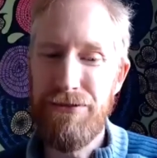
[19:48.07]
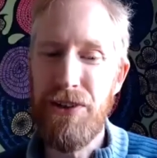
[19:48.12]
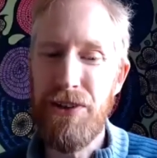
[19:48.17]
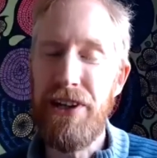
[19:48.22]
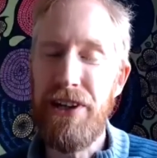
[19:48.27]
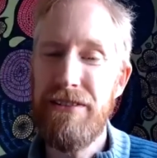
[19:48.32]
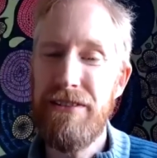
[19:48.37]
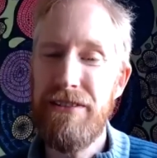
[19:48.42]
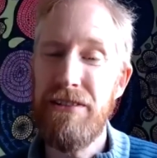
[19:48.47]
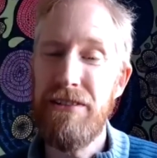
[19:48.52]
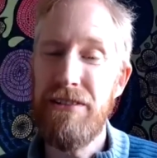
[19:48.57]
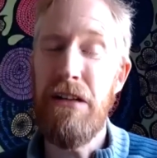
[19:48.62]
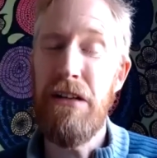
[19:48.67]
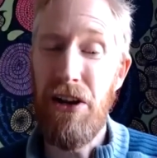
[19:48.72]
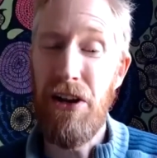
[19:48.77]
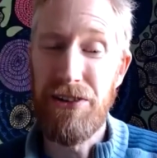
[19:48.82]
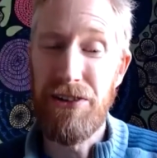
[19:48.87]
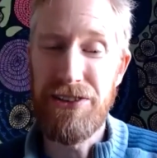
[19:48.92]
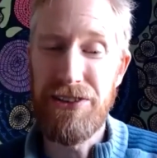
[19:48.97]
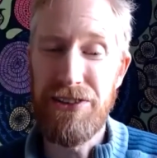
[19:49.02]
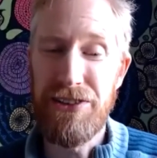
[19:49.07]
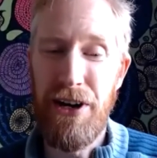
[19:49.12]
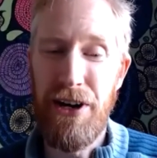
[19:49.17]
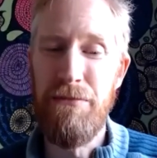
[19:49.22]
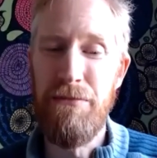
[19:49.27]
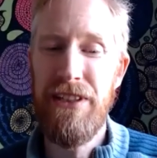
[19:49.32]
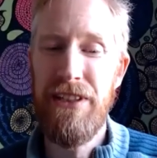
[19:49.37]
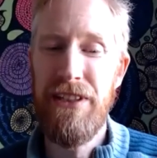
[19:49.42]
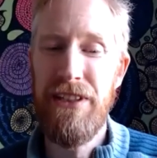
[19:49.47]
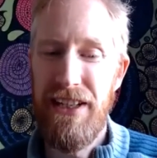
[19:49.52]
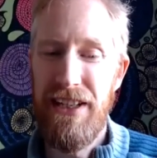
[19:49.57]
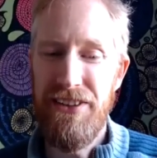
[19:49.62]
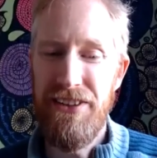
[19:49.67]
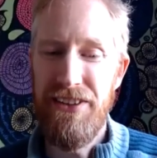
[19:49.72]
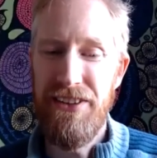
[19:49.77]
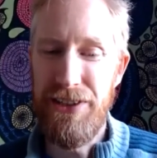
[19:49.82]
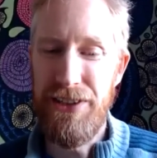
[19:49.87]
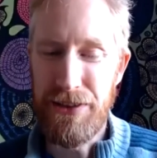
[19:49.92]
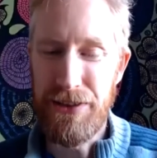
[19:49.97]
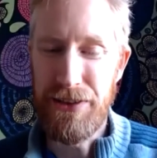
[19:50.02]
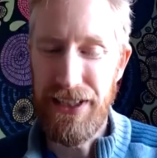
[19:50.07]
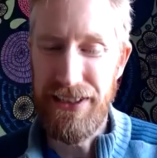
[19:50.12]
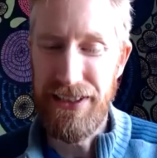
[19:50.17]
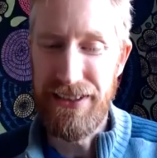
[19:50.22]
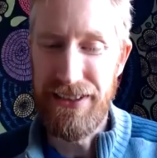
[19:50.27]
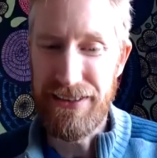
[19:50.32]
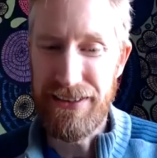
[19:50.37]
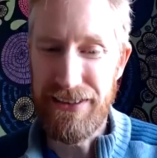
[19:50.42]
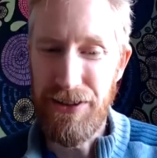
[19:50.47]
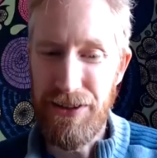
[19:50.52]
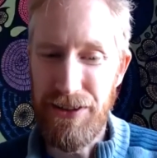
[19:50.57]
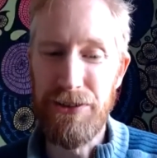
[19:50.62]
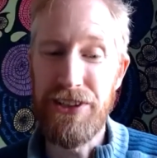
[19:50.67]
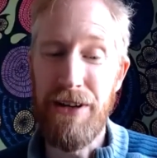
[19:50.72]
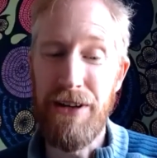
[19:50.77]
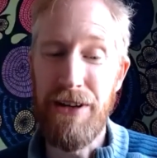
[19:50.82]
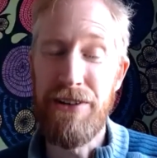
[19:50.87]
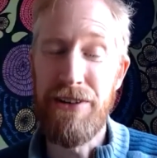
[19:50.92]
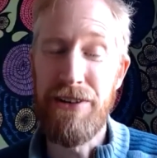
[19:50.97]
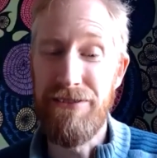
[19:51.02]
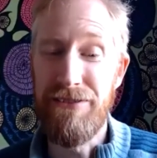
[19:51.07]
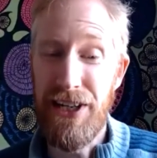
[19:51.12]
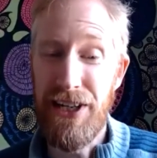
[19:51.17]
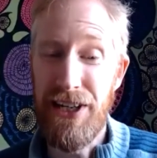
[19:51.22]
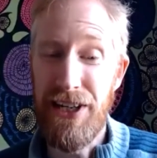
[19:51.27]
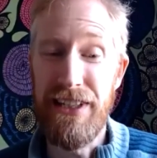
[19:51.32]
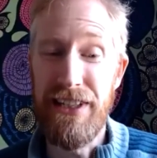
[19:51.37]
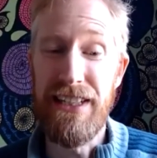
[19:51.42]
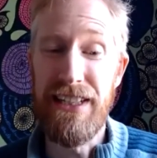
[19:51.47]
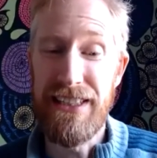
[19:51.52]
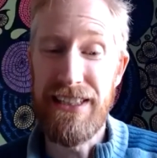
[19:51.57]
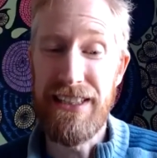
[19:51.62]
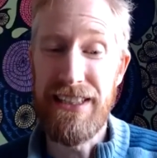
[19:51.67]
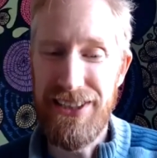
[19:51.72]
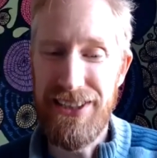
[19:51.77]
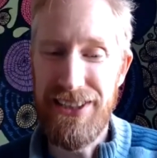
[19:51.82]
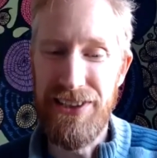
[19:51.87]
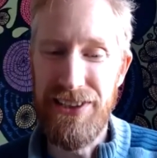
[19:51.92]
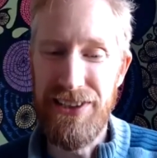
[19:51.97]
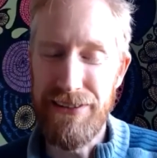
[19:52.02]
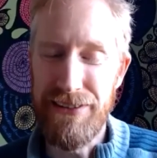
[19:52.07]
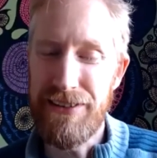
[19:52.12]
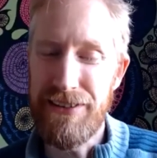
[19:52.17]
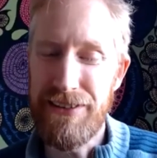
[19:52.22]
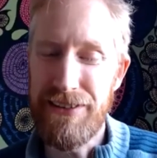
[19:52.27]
a long term, then you can grow something very good out of it.